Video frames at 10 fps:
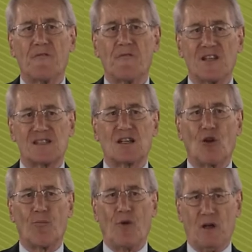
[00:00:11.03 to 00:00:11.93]
fiscal
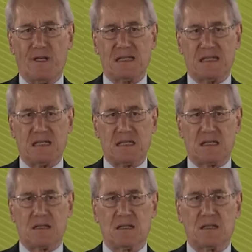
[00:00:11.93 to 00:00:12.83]
policies.